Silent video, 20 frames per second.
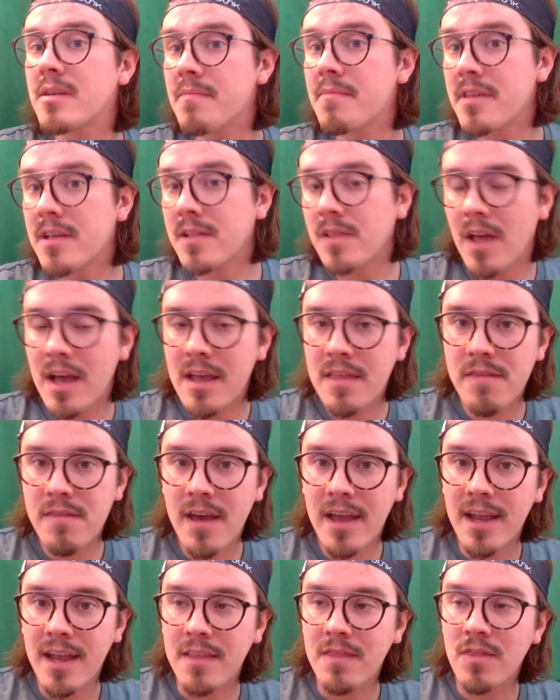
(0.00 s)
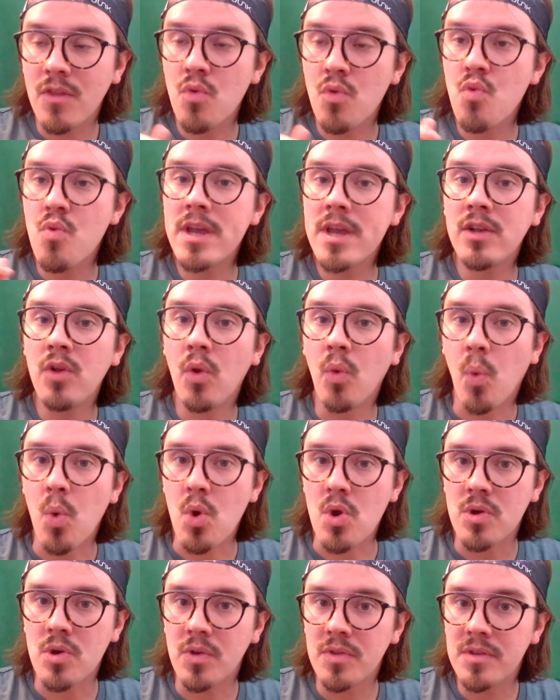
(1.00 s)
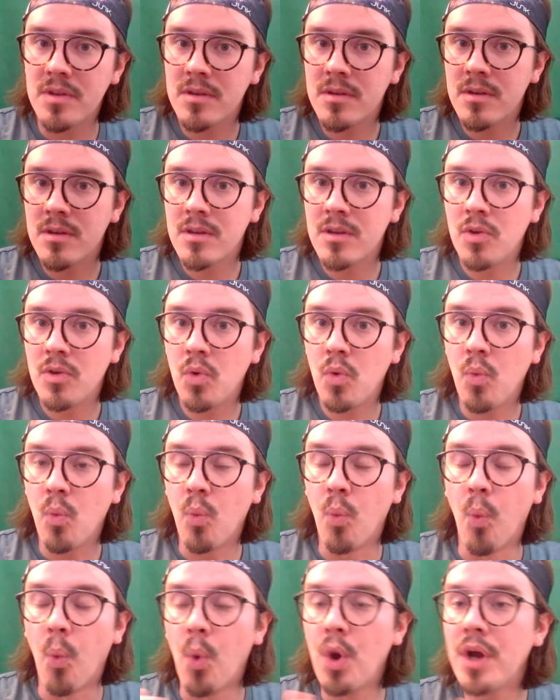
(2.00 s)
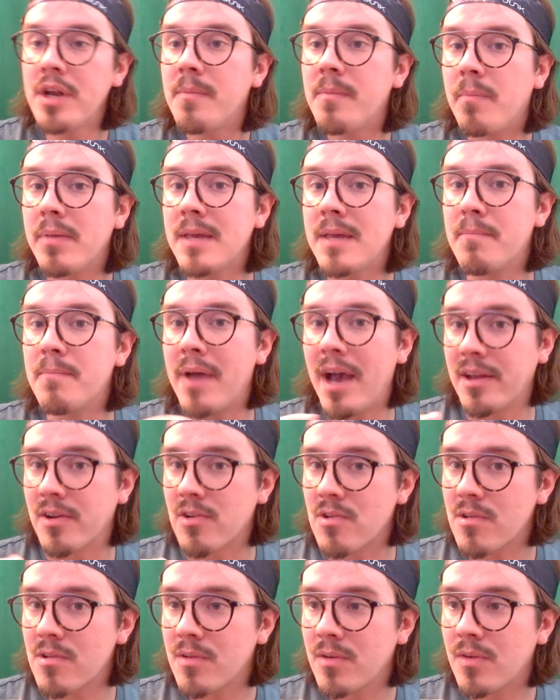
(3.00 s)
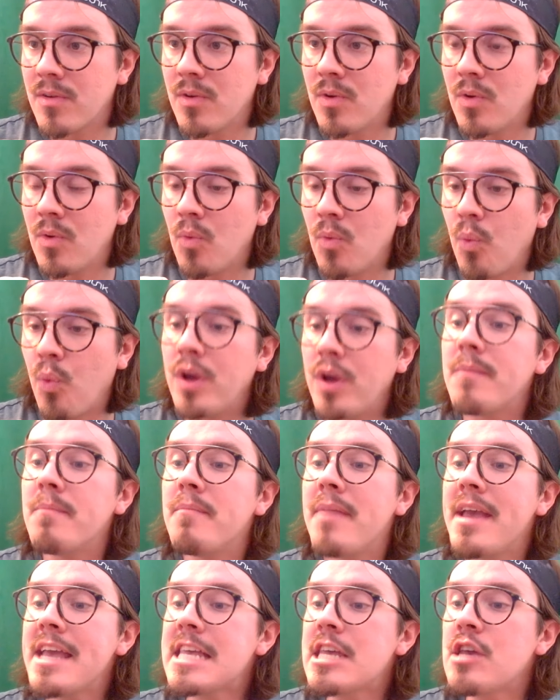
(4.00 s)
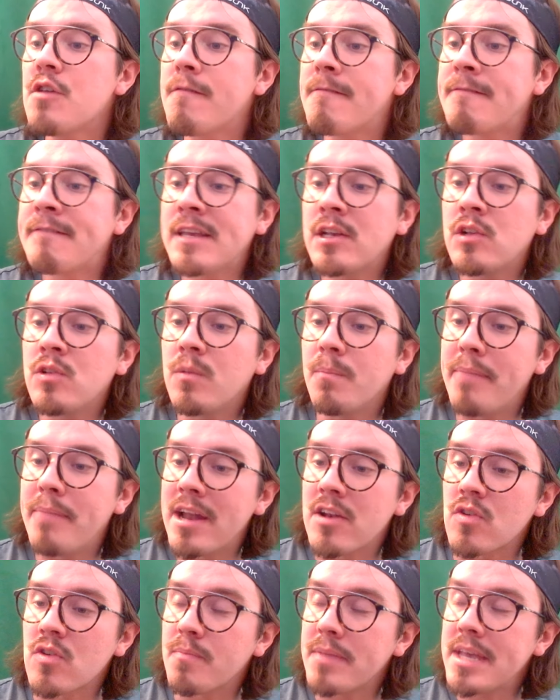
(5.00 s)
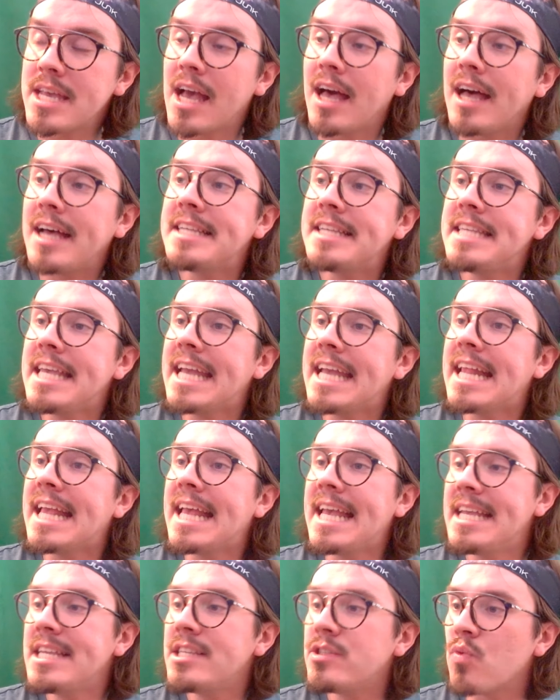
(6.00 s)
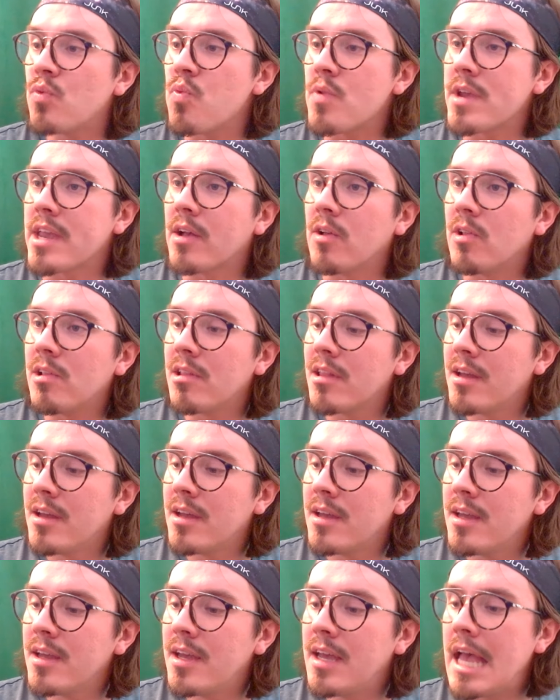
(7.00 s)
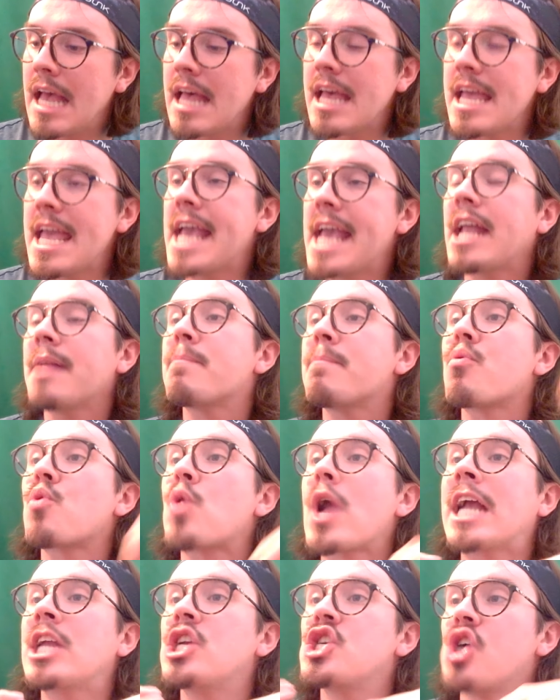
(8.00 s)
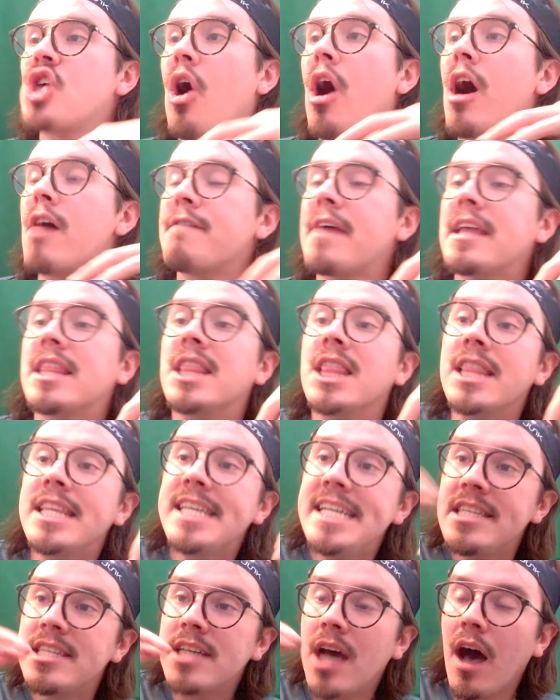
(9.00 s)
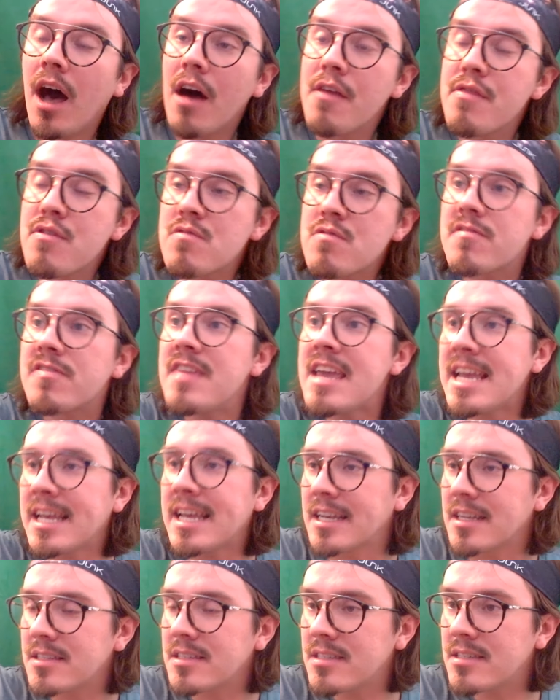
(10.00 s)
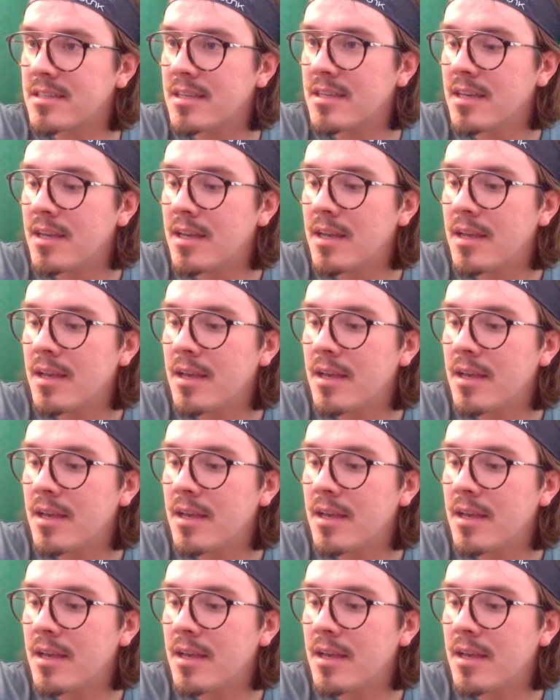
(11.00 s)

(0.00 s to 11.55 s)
something like that in the real world would be better, would make you feel better, because it is real. It can branch off and lead to other things.